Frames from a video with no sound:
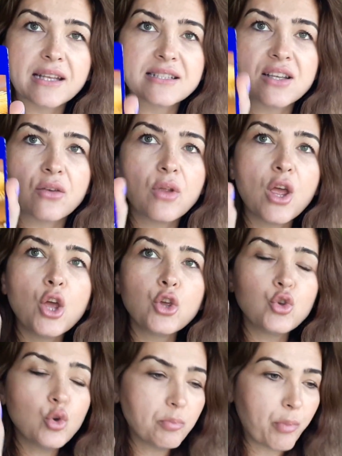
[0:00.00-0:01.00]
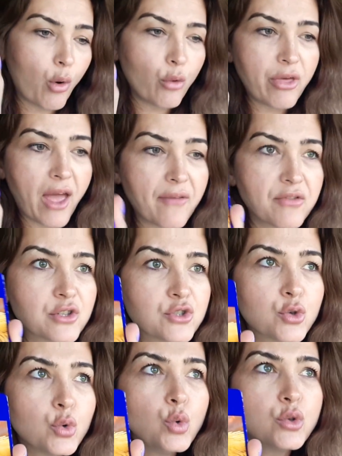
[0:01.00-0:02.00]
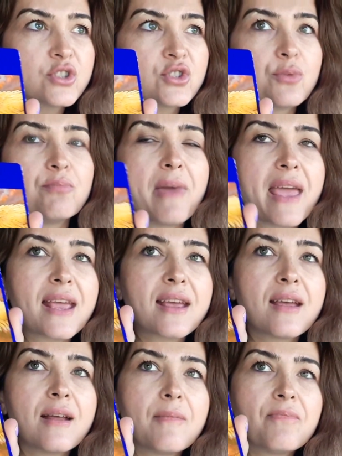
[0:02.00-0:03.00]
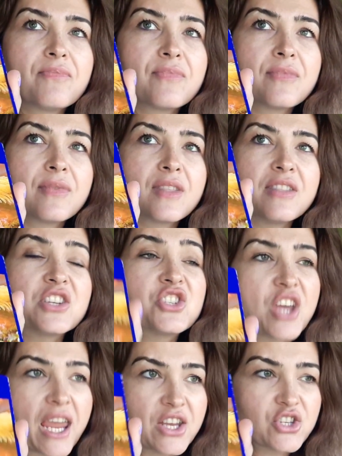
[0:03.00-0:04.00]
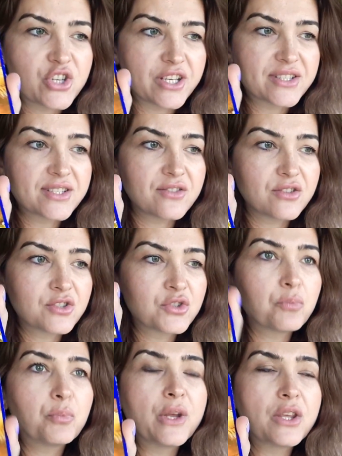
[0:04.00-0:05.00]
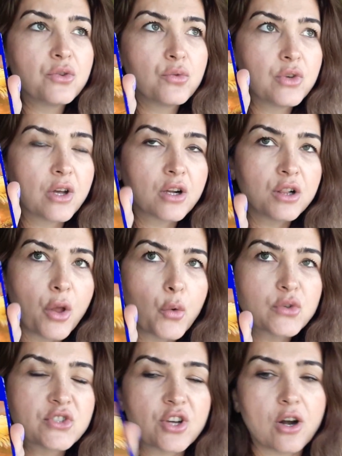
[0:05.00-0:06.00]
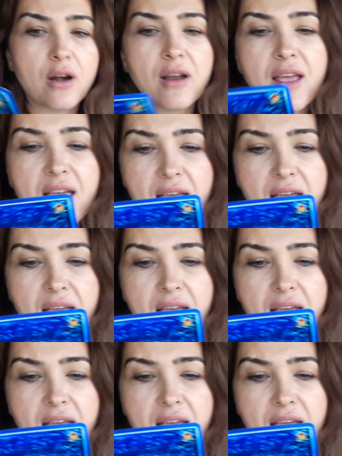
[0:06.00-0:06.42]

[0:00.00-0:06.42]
So you both have the tools to make the changes, to bring union closer.